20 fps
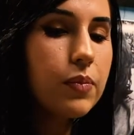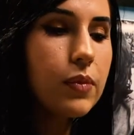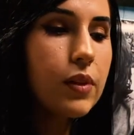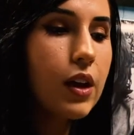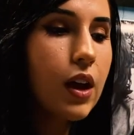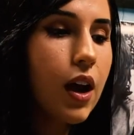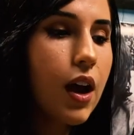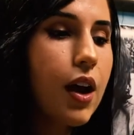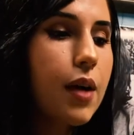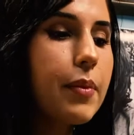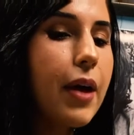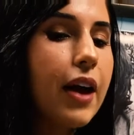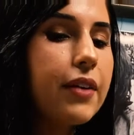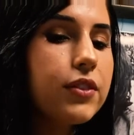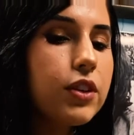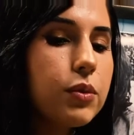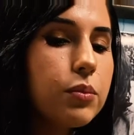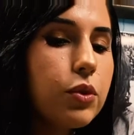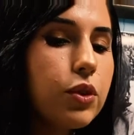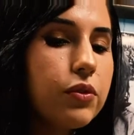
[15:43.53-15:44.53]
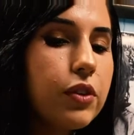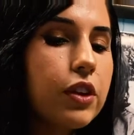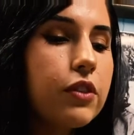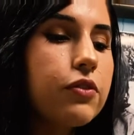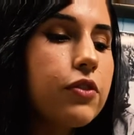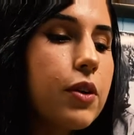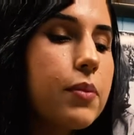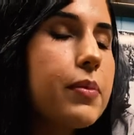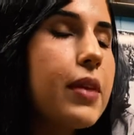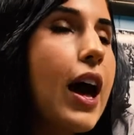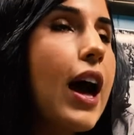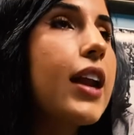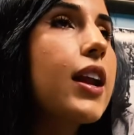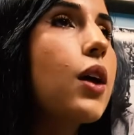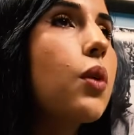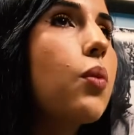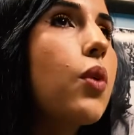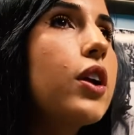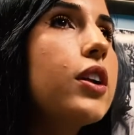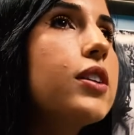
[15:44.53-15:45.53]
after moving from that, I
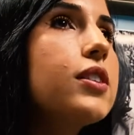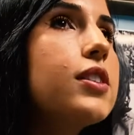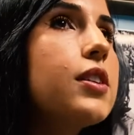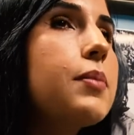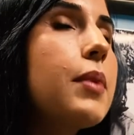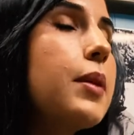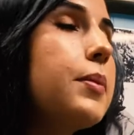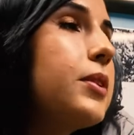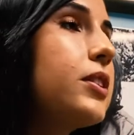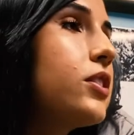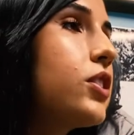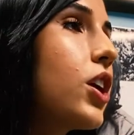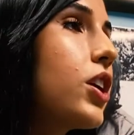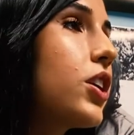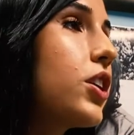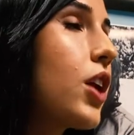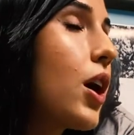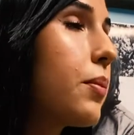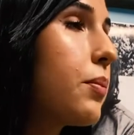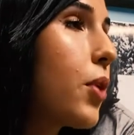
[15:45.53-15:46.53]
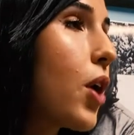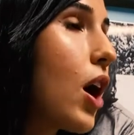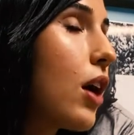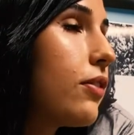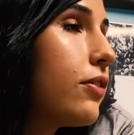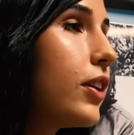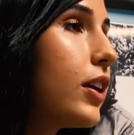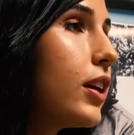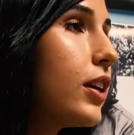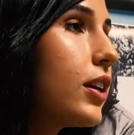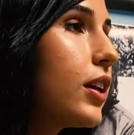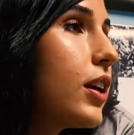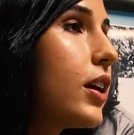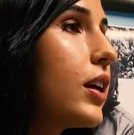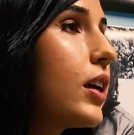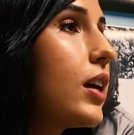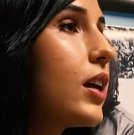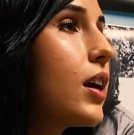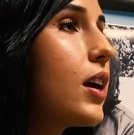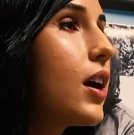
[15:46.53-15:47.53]
wanted to maybe start a nonprofit.
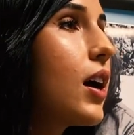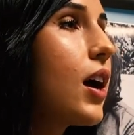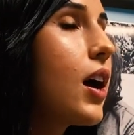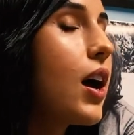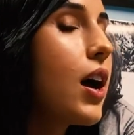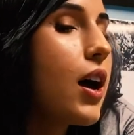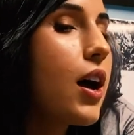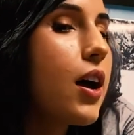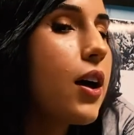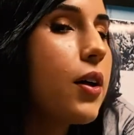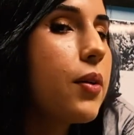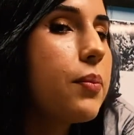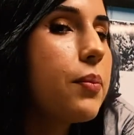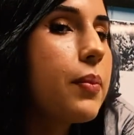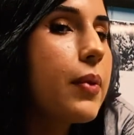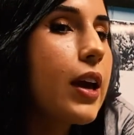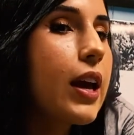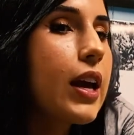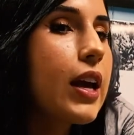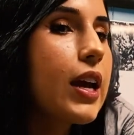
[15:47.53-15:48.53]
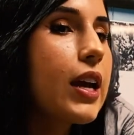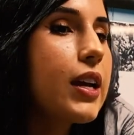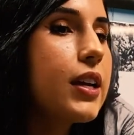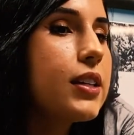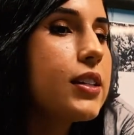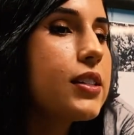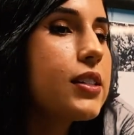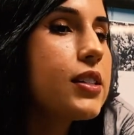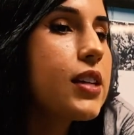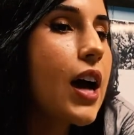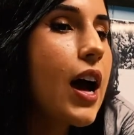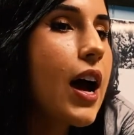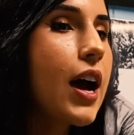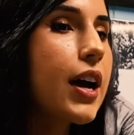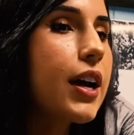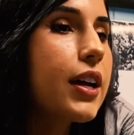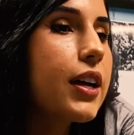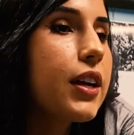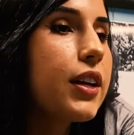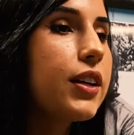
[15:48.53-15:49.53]
And
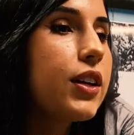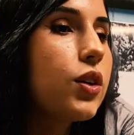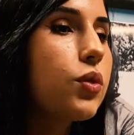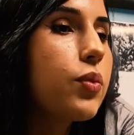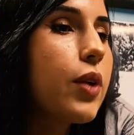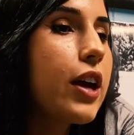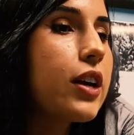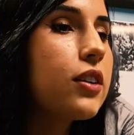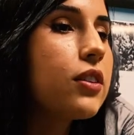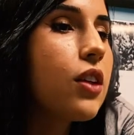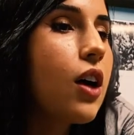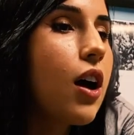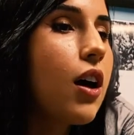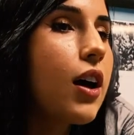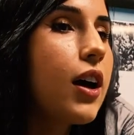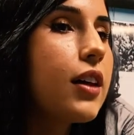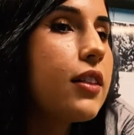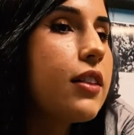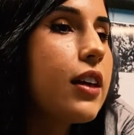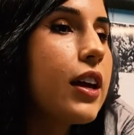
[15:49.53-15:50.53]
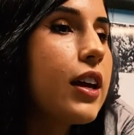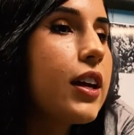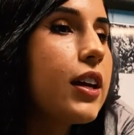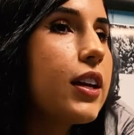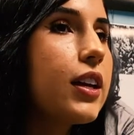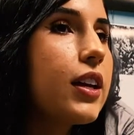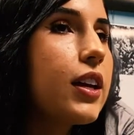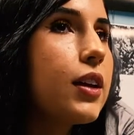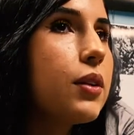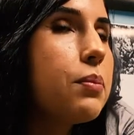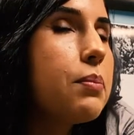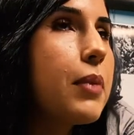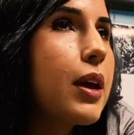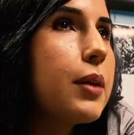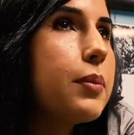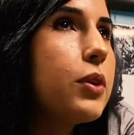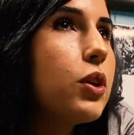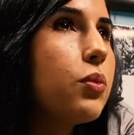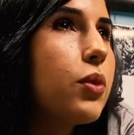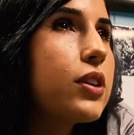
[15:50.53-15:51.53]
I read a lot that it
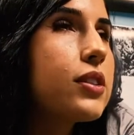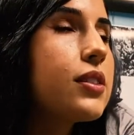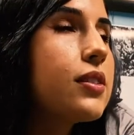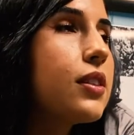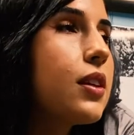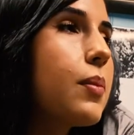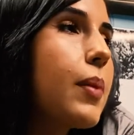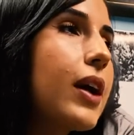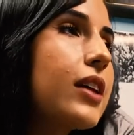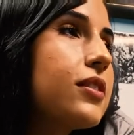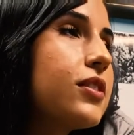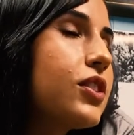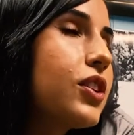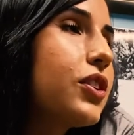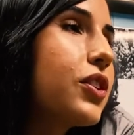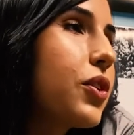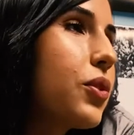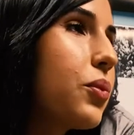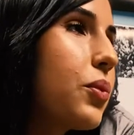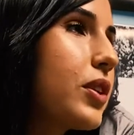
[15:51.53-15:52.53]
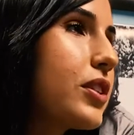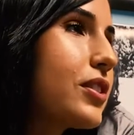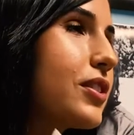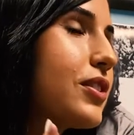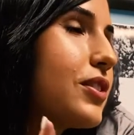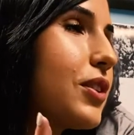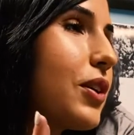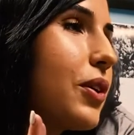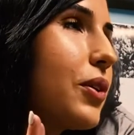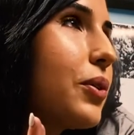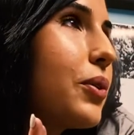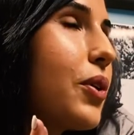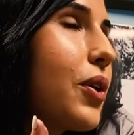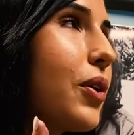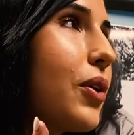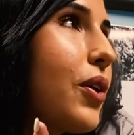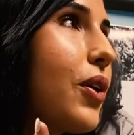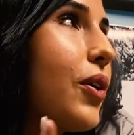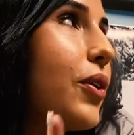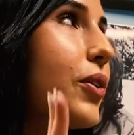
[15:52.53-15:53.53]
maybe wasn't the best to what's so
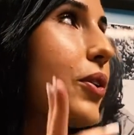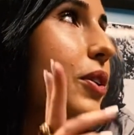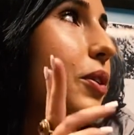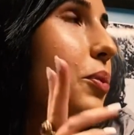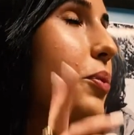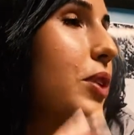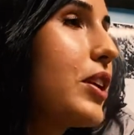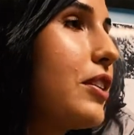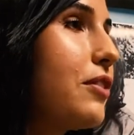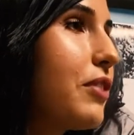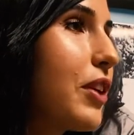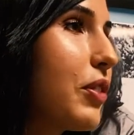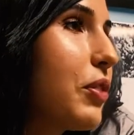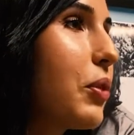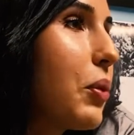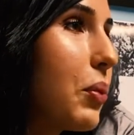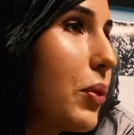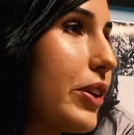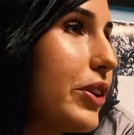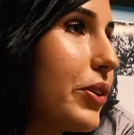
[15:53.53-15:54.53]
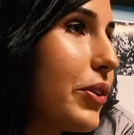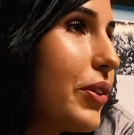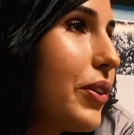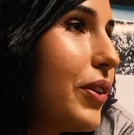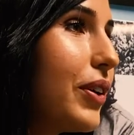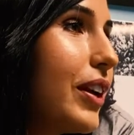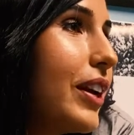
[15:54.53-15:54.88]
called reinvent the wheel.